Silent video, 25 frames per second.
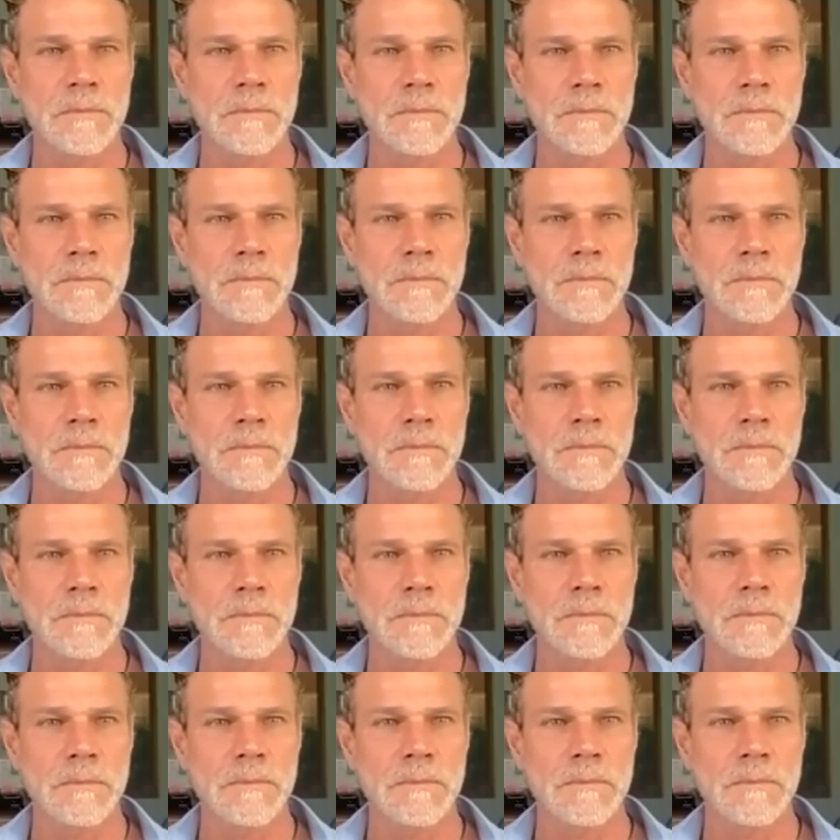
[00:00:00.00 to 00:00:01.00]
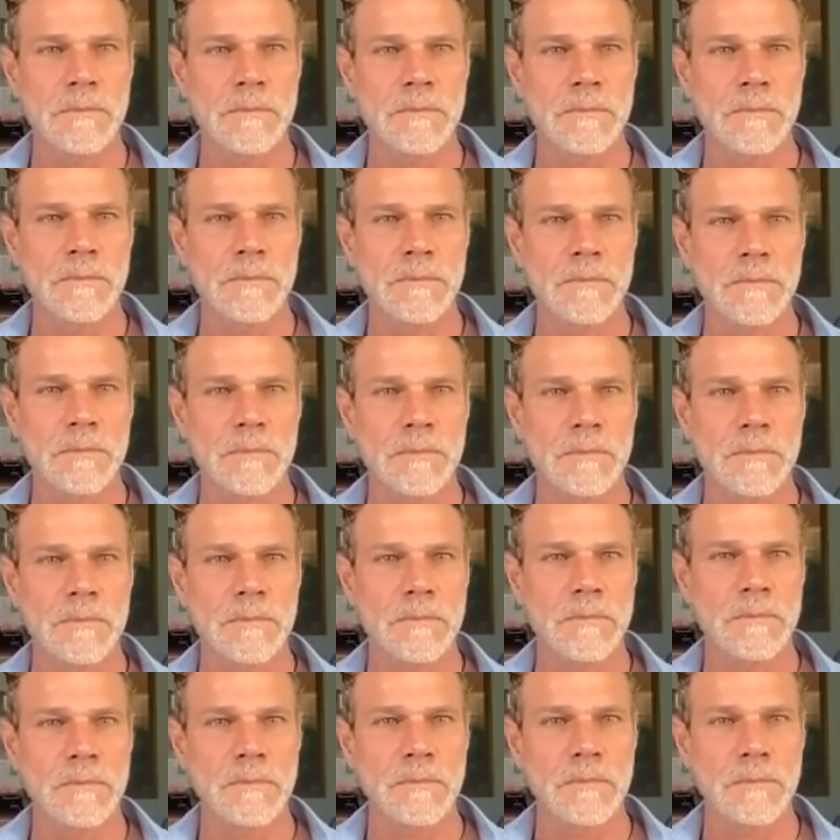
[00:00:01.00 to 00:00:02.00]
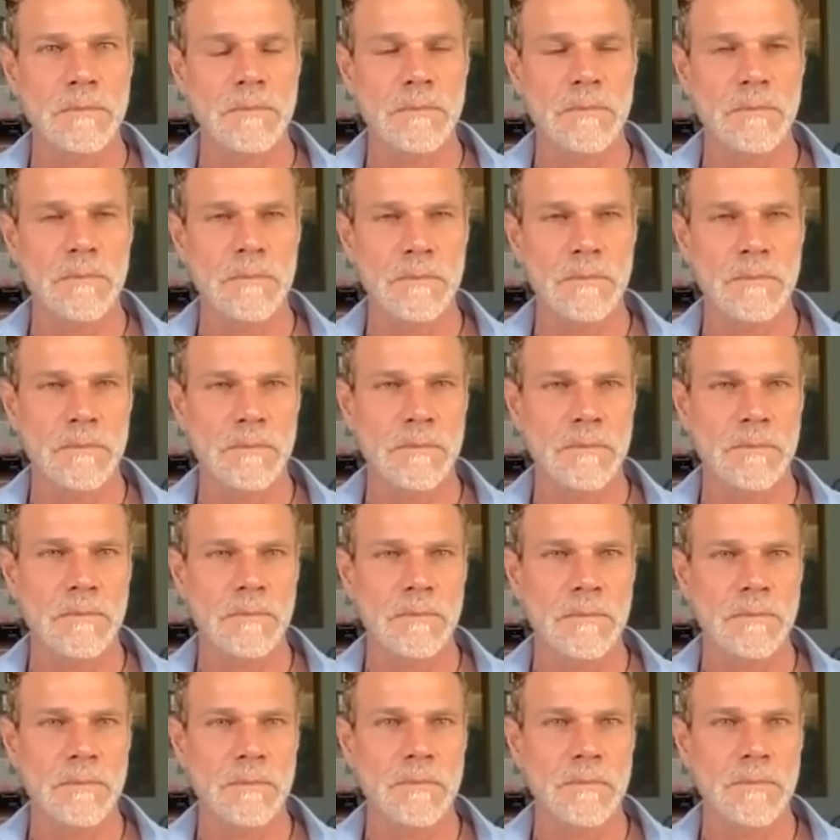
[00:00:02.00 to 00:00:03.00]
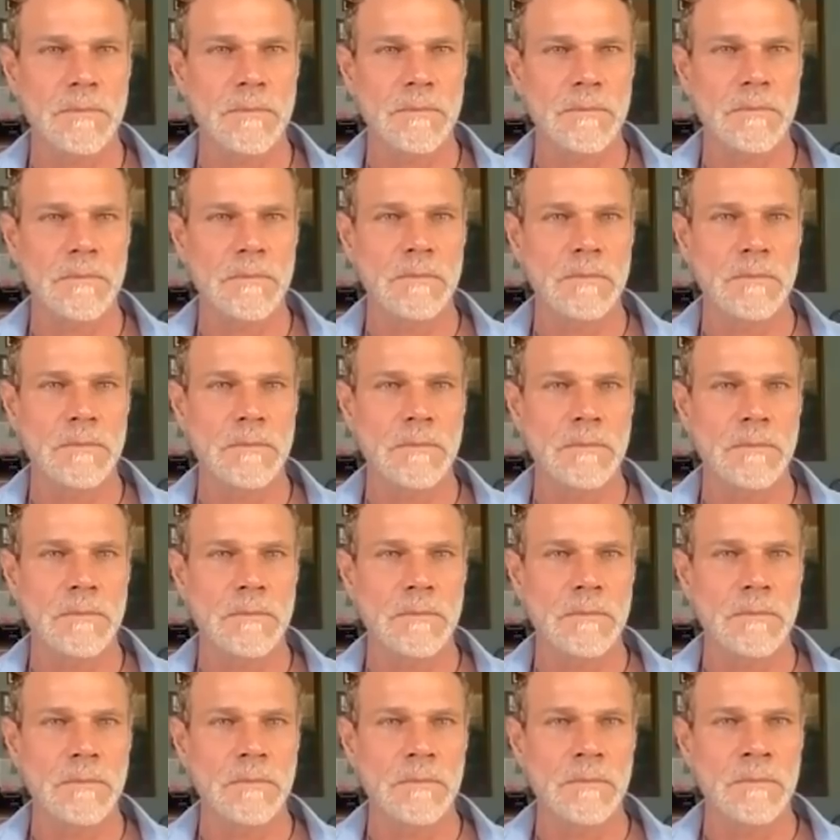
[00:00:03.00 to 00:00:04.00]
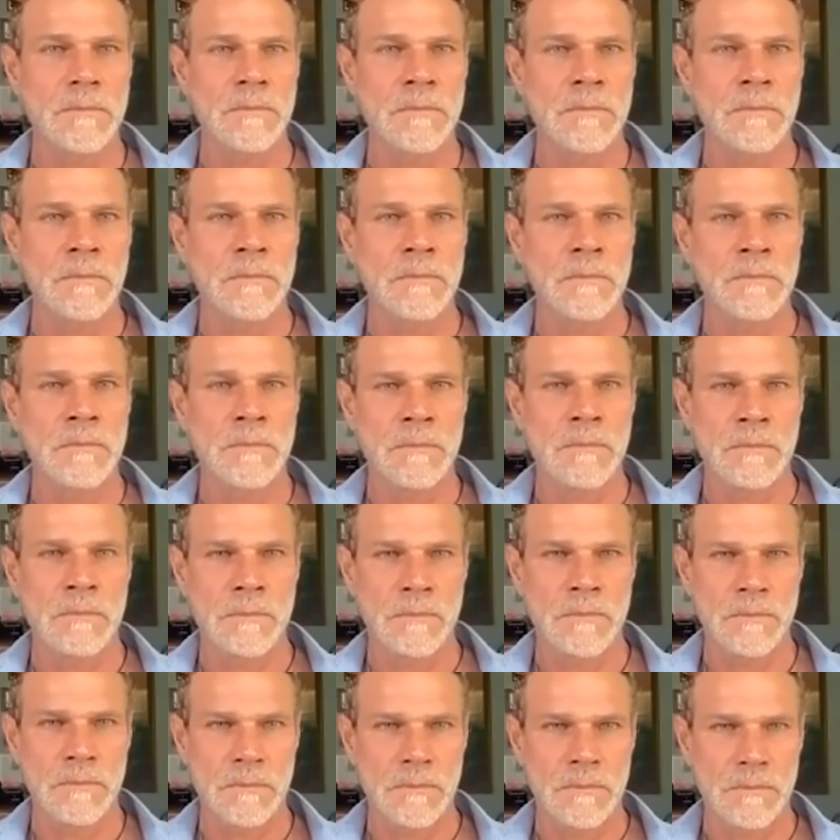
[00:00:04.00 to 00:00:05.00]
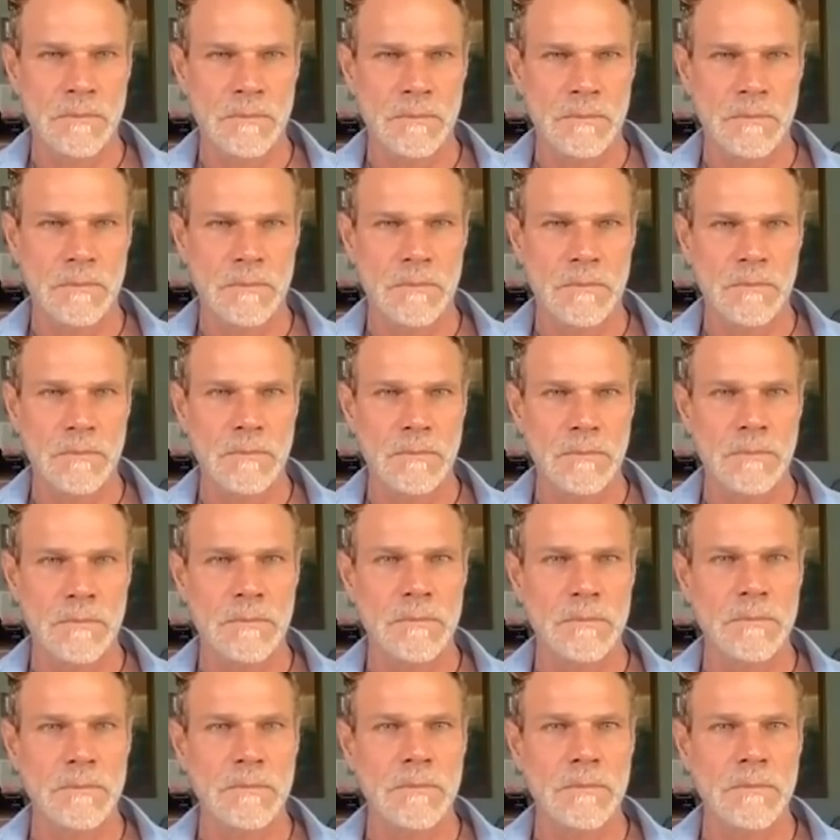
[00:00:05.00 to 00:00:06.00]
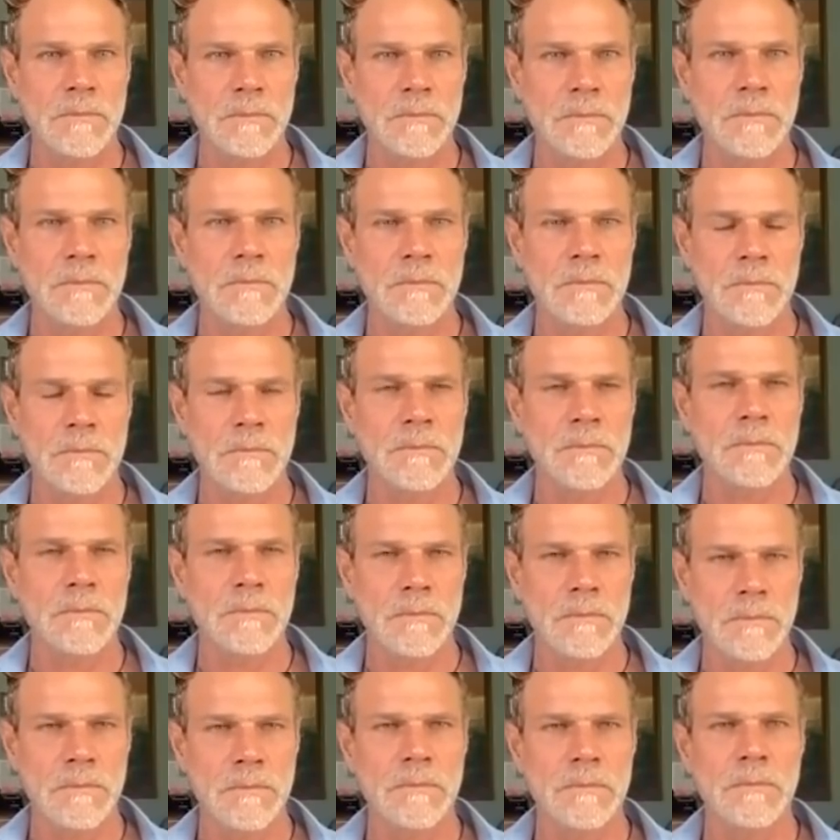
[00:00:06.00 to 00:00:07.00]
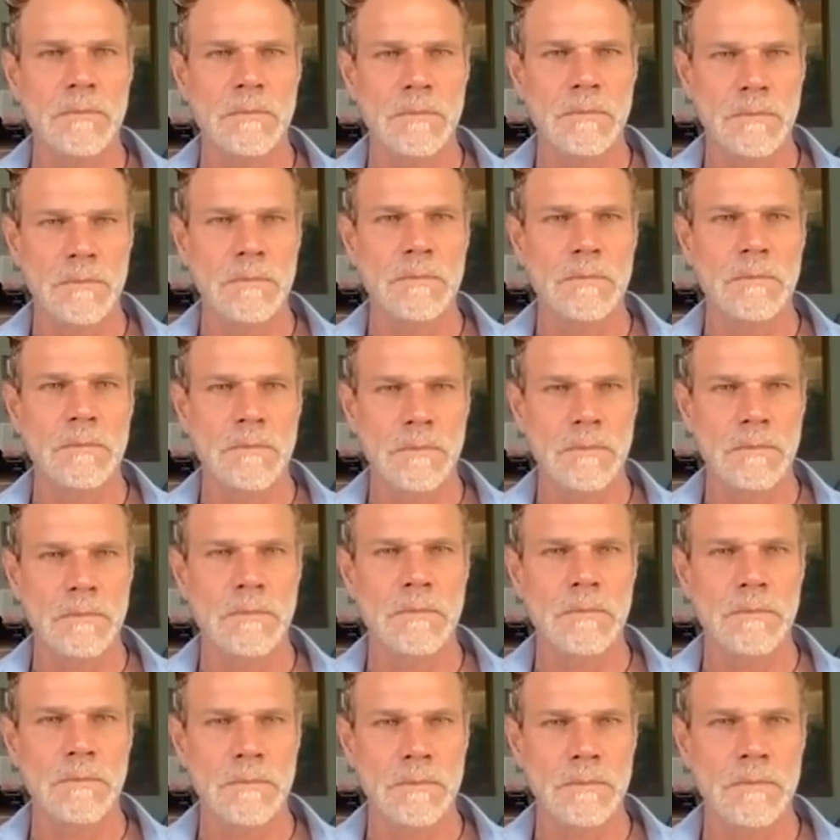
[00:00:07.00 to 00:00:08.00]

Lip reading: [no speech]